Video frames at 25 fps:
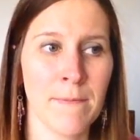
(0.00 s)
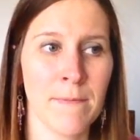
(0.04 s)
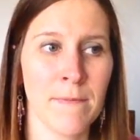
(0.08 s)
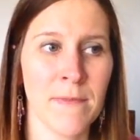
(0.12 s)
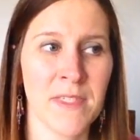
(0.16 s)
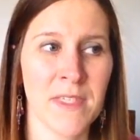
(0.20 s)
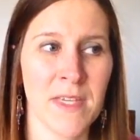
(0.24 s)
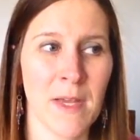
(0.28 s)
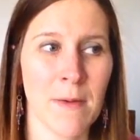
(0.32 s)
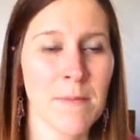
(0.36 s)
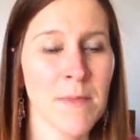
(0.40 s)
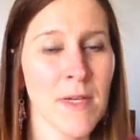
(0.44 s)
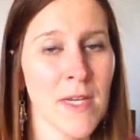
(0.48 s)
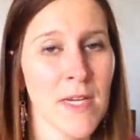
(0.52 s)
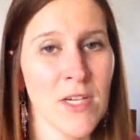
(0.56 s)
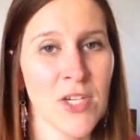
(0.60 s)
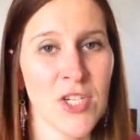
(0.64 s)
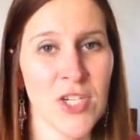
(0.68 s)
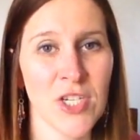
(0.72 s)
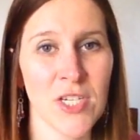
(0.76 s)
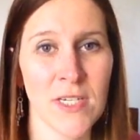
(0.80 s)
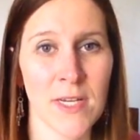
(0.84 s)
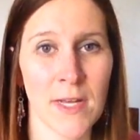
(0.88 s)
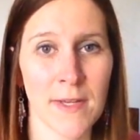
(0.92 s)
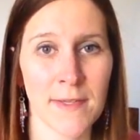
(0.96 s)
Some days
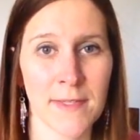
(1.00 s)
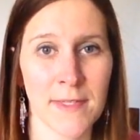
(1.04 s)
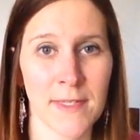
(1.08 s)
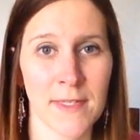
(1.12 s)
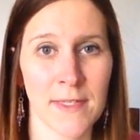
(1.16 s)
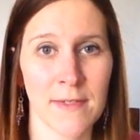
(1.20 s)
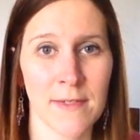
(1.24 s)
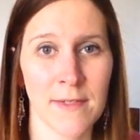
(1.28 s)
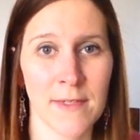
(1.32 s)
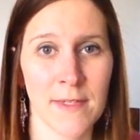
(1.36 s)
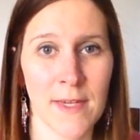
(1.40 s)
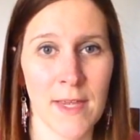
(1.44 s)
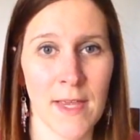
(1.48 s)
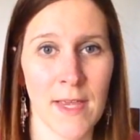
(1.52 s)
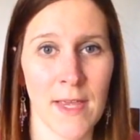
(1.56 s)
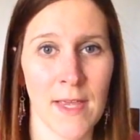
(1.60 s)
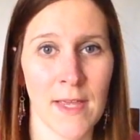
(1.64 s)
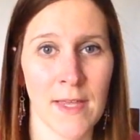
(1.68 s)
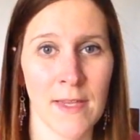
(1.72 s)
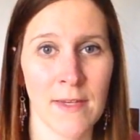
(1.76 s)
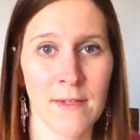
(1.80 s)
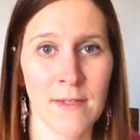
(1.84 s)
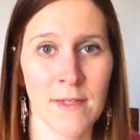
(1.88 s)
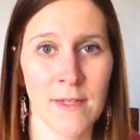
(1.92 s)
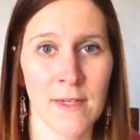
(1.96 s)
she doesn't.
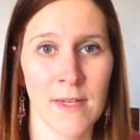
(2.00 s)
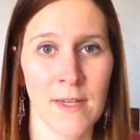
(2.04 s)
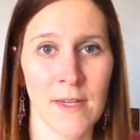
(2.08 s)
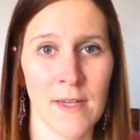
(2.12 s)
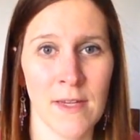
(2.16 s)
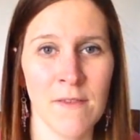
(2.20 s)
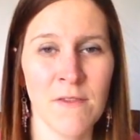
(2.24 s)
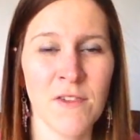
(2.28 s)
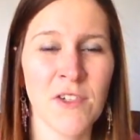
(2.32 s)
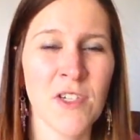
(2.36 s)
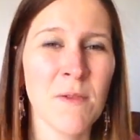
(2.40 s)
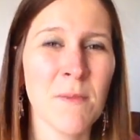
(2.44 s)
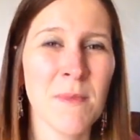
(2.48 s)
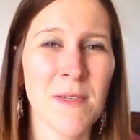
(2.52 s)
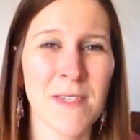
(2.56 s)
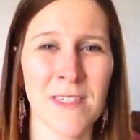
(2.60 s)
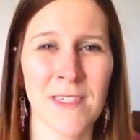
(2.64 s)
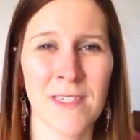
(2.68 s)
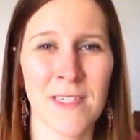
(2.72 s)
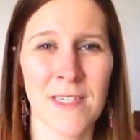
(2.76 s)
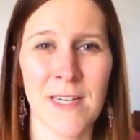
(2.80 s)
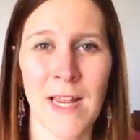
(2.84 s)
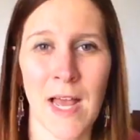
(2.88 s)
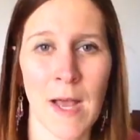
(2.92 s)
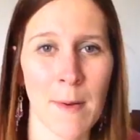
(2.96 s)
And if she
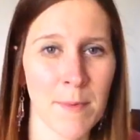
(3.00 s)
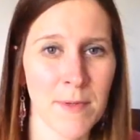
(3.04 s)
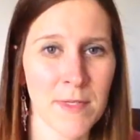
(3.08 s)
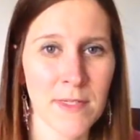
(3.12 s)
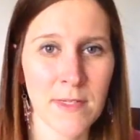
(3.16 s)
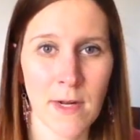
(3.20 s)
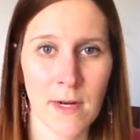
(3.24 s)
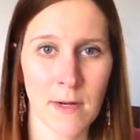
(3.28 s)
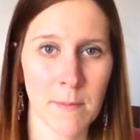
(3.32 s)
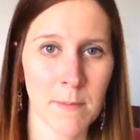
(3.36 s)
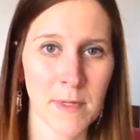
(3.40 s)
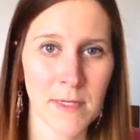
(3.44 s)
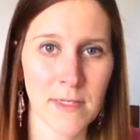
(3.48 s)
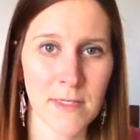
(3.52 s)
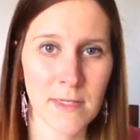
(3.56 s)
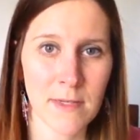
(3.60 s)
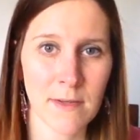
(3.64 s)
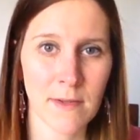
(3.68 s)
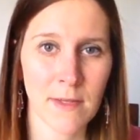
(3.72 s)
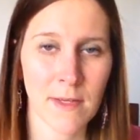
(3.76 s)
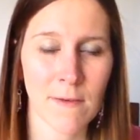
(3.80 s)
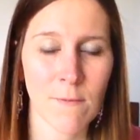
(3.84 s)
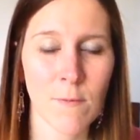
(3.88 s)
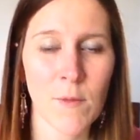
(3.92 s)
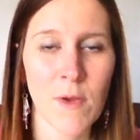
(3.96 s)
misses a nap, it's not a big
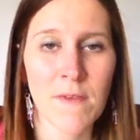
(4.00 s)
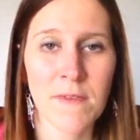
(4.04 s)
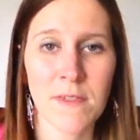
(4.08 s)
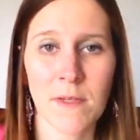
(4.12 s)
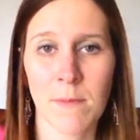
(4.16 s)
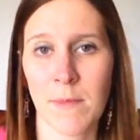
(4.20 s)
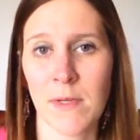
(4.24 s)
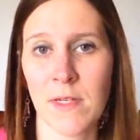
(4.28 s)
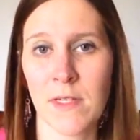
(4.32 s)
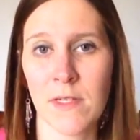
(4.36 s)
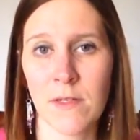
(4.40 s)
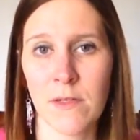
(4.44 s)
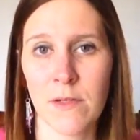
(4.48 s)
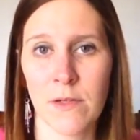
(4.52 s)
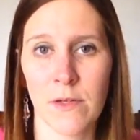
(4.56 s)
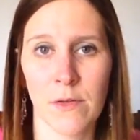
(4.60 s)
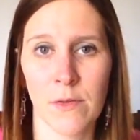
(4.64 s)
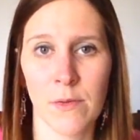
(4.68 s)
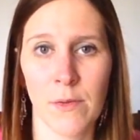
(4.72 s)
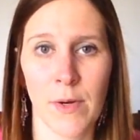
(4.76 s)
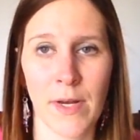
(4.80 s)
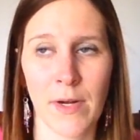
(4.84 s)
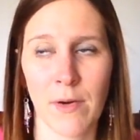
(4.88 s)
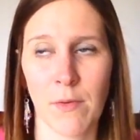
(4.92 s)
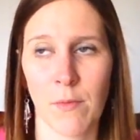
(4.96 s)
deal. If we have something to
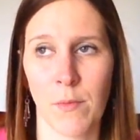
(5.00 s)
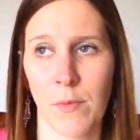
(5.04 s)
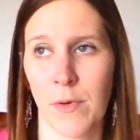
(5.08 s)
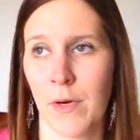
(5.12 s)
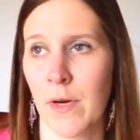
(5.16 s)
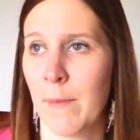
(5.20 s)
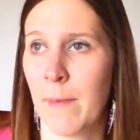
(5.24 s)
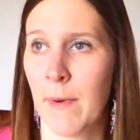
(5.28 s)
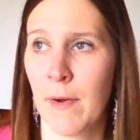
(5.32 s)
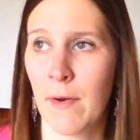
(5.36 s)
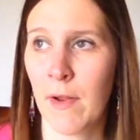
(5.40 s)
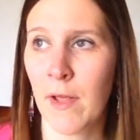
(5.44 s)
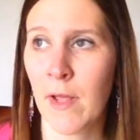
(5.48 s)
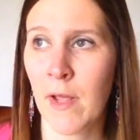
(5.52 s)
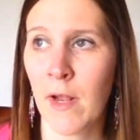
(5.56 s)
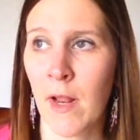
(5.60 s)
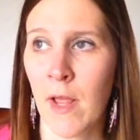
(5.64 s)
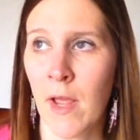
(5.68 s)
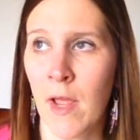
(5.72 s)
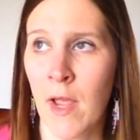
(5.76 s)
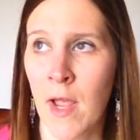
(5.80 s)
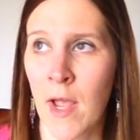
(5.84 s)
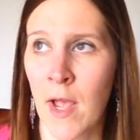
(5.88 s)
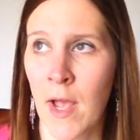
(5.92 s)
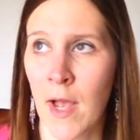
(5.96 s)
do, I don't worry about it.
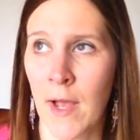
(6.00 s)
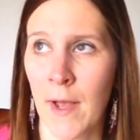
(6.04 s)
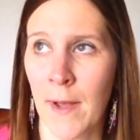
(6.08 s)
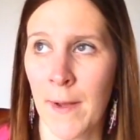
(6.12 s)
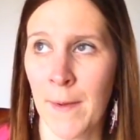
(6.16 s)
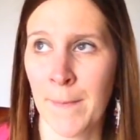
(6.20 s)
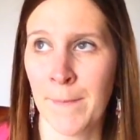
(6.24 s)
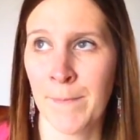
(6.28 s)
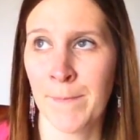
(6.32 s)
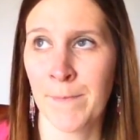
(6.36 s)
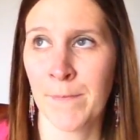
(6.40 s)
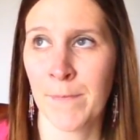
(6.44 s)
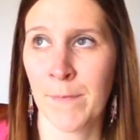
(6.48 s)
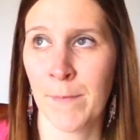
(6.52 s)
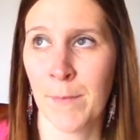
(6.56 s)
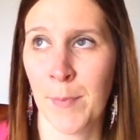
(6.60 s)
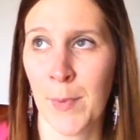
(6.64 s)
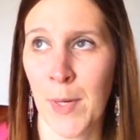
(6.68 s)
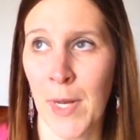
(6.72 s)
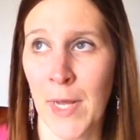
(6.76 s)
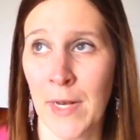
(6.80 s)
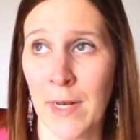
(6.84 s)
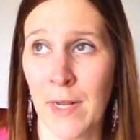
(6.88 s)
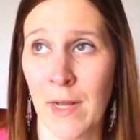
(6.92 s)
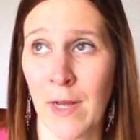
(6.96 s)

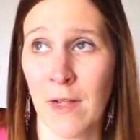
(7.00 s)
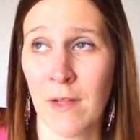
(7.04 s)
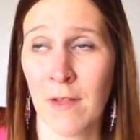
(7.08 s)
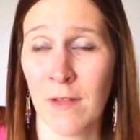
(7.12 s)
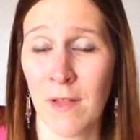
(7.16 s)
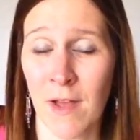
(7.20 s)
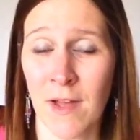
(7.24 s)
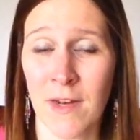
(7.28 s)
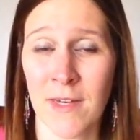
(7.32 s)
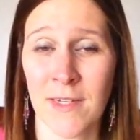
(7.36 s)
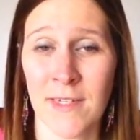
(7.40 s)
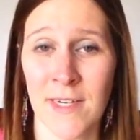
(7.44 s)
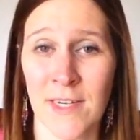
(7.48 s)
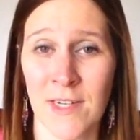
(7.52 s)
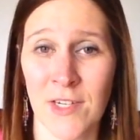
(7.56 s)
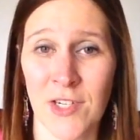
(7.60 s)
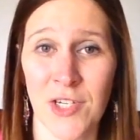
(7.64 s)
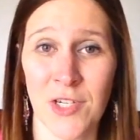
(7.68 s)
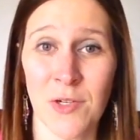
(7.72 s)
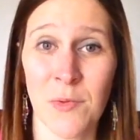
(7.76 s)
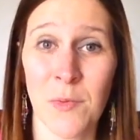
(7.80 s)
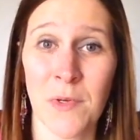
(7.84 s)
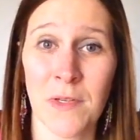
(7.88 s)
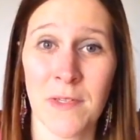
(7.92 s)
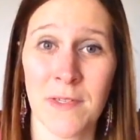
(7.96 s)
But a lot of days
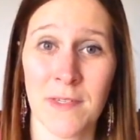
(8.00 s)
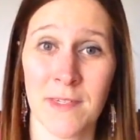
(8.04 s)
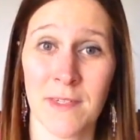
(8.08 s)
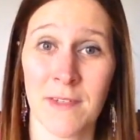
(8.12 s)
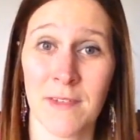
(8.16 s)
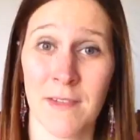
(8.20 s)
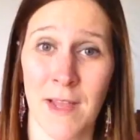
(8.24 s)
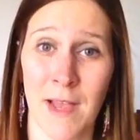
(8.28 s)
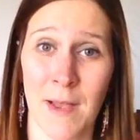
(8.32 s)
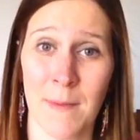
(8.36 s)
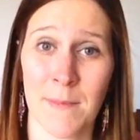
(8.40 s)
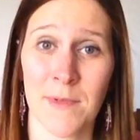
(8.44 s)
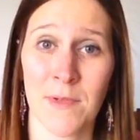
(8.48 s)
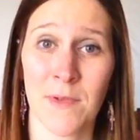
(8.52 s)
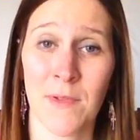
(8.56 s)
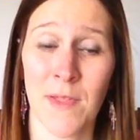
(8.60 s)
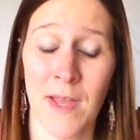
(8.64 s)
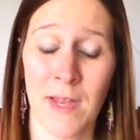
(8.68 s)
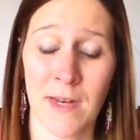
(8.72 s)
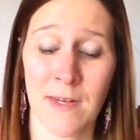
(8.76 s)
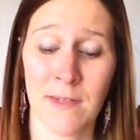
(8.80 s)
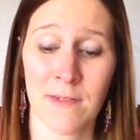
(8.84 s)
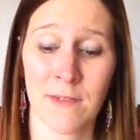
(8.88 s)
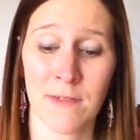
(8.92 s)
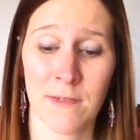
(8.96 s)
she will still nap. So
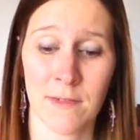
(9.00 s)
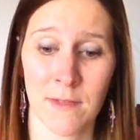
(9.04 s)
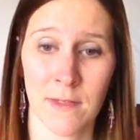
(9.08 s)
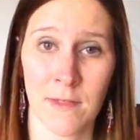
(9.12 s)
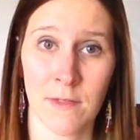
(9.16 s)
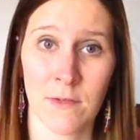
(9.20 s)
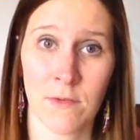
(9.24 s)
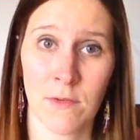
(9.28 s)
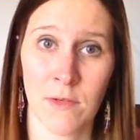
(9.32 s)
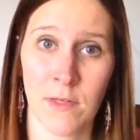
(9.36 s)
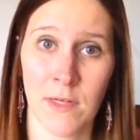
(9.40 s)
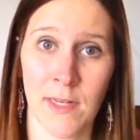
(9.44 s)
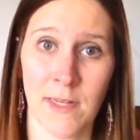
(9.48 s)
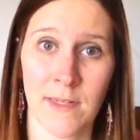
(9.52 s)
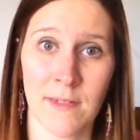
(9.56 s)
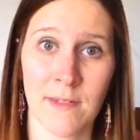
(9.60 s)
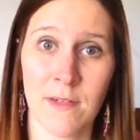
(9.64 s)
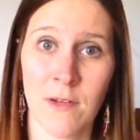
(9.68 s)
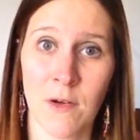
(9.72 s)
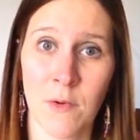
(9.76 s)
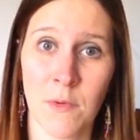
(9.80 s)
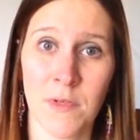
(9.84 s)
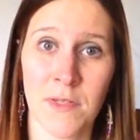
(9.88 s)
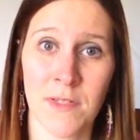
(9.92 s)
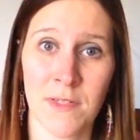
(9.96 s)
that is really nice.
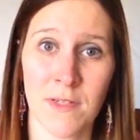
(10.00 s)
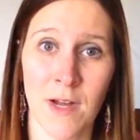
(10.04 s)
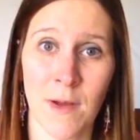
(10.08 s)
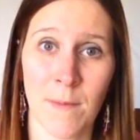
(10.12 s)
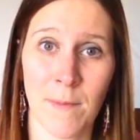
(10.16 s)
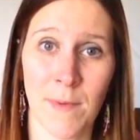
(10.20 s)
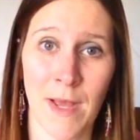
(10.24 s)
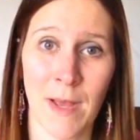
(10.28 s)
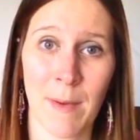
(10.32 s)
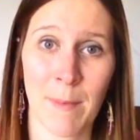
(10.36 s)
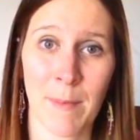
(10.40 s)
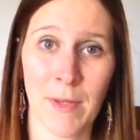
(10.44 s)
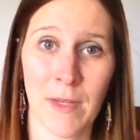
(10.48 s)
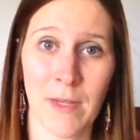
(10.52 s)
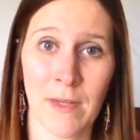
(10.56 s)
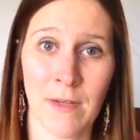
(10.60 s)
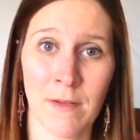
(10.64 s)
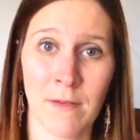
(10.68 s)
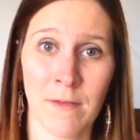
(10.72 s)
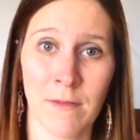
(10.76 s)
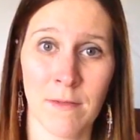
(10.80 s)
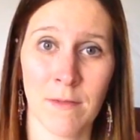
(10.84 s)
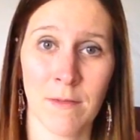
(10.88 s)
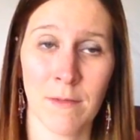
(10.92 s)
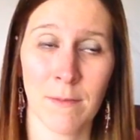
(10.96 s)
Noah stopped
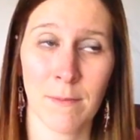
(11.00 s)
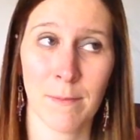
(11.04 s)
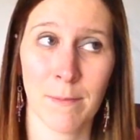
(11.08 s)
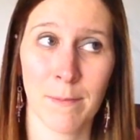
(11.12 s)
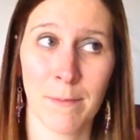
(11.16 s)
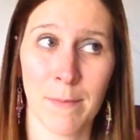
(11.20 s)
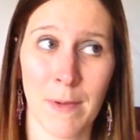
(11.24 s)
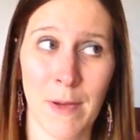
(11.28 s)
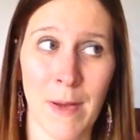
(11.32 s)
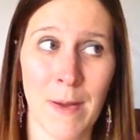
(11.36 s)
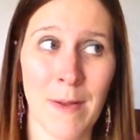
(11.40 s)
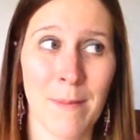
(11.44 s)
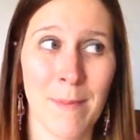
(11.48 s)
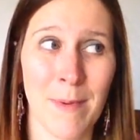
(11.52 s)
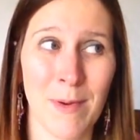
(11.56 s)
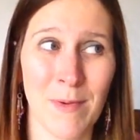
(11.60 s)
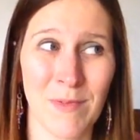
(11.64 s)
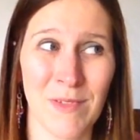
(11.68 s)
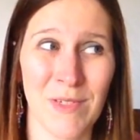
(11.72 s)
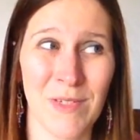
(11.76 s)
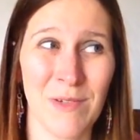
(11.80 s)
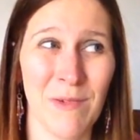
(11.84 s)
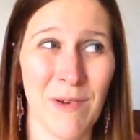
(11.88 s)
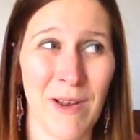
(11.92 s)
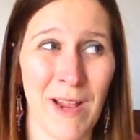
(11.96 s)
napping at about
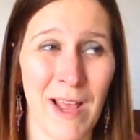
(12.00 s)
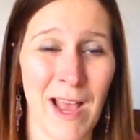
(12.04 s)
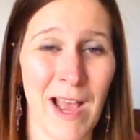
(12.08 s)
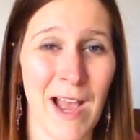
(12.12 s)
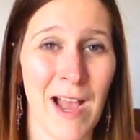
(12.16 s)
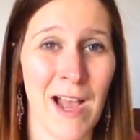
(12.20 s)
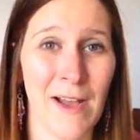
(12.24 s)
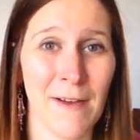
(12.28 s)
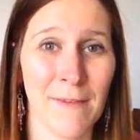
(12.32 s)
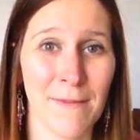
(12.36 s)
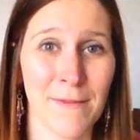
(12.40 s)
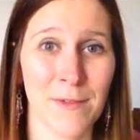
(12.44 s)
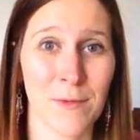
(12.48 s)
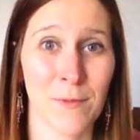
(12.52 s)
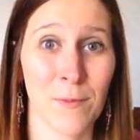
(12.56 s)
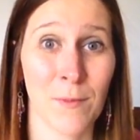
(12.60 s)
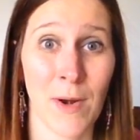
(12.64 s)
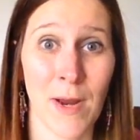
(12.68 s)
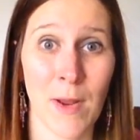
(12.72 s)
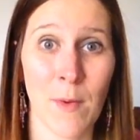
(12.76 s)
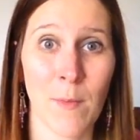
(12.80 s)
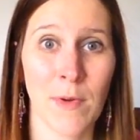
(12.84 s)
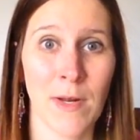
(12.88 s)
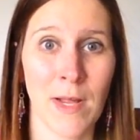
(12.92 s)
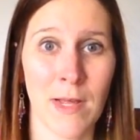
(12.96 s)
2.5. So
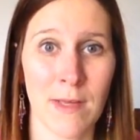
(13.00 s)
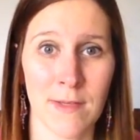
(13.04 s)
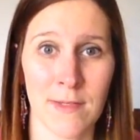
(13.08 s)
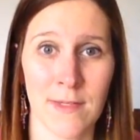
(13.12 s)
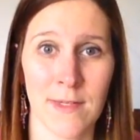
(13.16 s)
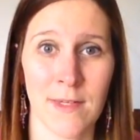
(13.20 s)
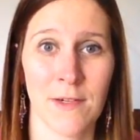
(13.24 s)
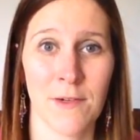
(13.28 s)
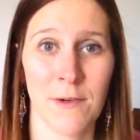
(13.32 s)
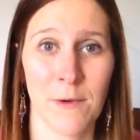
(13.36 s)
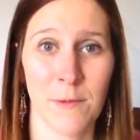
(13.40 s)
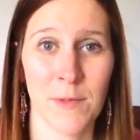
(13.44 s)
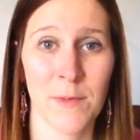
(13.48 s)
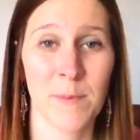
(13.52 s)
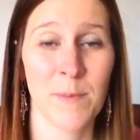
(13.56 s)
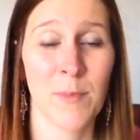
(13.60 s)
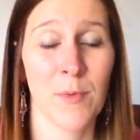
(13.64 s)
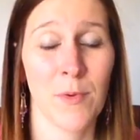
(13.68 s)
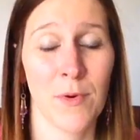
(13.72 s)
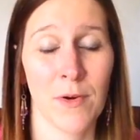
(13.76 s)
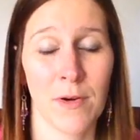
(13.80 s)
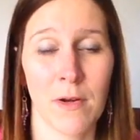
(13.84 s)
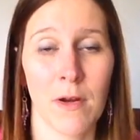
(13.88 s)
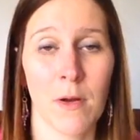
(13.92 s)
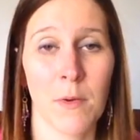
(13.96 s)
right when Alexandria was
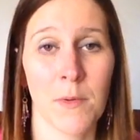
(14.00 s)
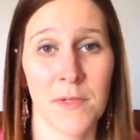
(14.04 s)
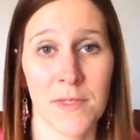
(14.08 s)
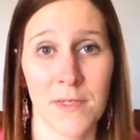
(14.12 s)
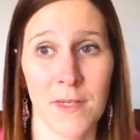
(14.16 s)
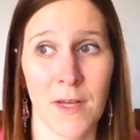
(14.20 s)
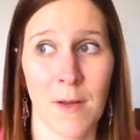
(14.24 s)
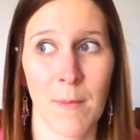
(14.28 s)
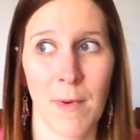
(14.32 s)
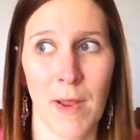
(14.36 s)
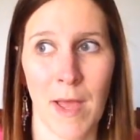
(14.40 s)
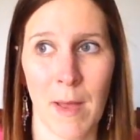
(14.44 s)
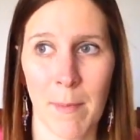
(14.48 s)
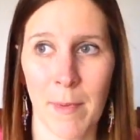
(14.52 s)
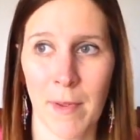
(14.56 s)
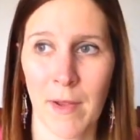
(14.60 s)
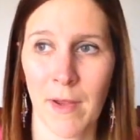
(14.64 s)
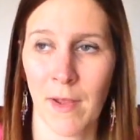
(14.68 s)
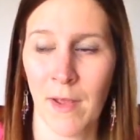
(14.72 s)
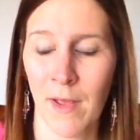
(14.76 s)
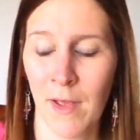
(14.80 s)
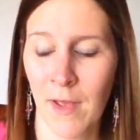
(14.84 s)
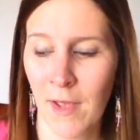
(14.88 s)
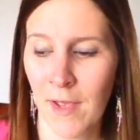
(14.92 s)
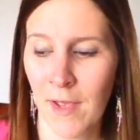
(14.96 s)
born, Noah stopped napping.